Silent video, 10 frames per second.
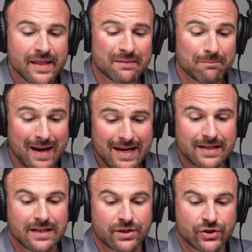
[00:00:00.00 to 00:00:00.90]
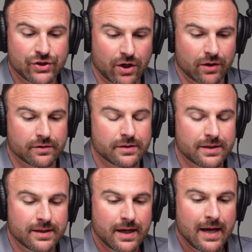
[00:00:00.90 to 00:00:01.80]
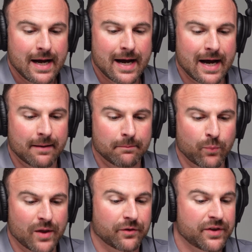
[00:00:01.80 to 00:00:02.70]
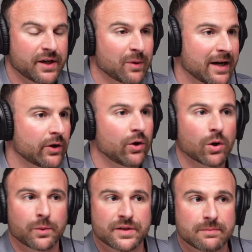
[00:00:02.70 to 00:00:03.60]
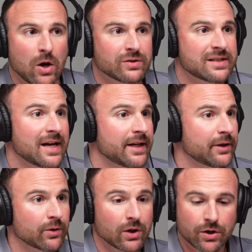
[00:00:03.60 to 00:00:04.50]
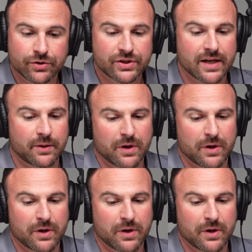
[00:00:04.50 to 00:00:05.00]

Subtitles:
main concerns, whether theoretical or with a small study or a larger study,